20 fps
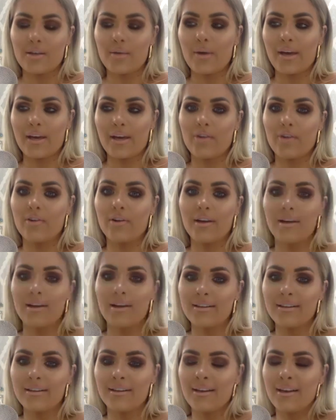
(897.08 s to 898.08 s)
accurate
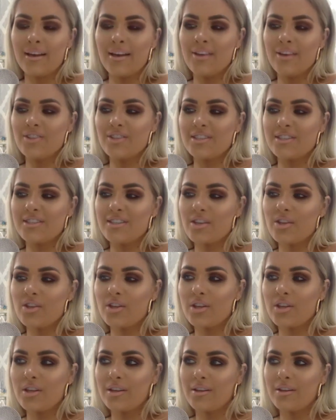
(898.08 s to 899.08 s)
and just such
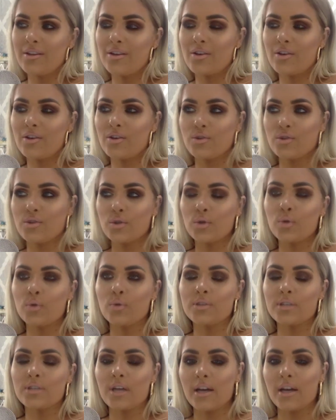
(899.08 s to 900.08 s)
a good tool
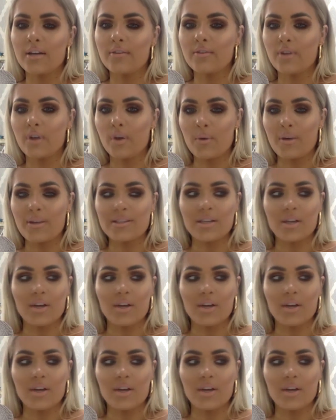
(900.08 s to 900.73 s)
to kind of know where to go